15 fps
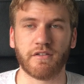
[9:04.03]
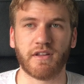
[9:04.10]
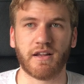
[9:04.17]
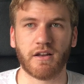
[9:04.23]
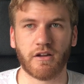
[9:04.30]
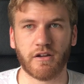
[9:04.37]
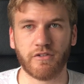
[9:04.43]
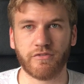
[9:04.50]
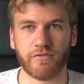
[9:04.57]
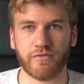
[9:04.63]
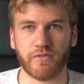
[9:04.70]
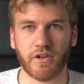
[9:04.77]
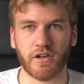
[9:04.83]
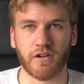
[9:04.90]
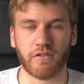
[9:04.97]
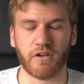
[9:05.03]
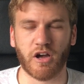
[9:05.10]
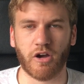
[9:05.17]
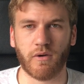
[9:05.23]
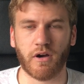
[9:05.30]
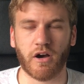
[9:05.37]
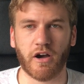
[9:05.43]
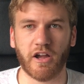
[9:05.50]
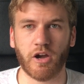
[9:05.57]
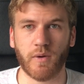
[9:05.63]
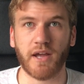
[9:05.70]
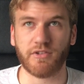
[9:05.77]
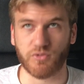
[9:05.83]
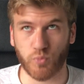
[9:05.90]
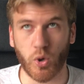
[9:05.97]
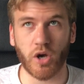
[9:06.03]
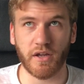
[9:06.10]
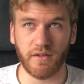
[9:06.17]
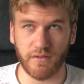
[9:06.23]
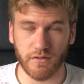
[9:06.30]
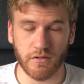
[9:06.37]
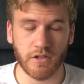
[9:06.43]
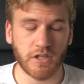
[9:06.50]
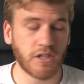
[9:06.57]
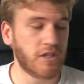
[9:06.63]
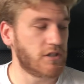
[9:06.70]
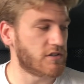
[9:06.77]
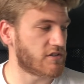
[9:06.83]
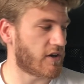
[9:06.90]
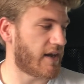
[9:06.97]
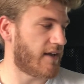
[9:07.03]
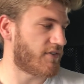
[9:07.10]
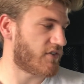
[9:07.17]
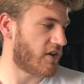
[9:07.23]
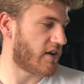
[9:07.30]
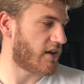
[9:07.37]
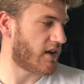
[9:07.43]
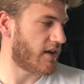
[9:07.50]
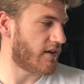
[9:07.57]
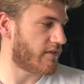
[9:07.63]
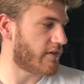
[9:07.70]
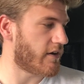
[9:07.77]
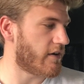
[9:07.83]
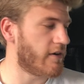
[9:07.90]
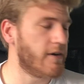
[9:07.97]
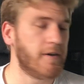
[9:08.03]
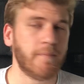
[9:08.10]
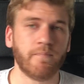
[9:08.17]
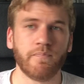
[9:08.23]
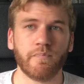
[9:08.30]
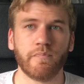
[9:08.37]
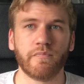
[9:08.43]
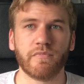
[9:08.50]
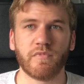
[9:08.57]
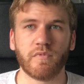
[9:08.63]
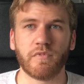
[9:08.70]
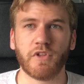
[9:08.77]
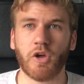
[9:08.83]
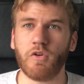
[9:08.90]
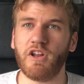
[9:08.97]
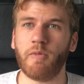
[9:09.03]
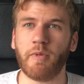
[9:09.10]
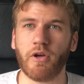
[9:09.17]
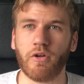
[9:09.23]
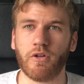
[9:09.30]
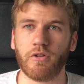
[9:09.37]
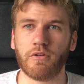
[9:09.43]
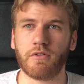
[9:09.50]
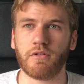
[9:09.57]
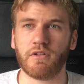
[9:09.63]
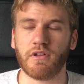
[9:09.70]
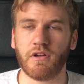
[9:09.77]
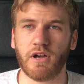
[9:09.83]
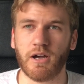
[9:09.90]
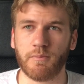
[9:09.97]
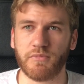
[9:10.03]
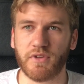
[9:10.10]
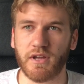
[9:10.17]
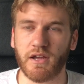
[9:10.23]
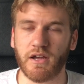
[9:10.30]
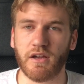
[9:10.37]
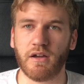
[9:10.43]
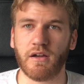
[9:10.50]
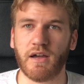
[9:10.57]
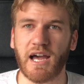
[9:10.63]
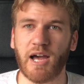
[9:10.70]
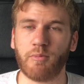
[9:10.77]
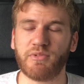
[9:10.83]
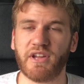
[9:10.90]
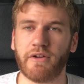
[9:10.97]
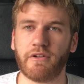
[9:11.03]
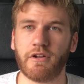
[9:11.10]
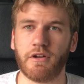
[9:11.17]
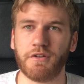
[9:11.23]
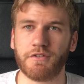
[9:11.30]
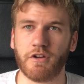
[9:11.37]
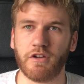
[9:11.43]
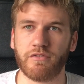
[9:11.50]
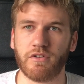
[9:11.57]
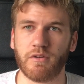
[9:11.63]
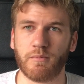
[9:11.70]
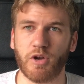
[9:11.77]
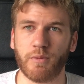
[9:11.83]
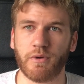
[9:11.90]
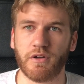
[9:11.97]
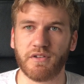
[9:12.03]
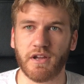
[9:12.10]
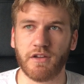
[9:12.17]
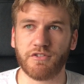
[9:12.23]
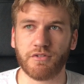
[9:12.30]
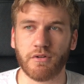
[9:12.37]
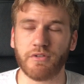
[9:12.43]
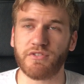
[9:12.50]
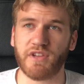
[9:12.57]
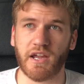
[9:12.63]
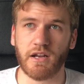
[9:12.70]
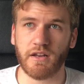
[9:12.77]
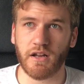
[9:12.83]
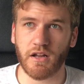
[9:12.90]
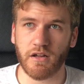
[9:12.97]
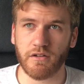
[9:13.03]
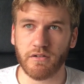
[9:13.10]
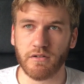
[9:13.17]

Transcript: of their life, iOS wise. So SE and later. No limit on app downloads over mobile data or cellular.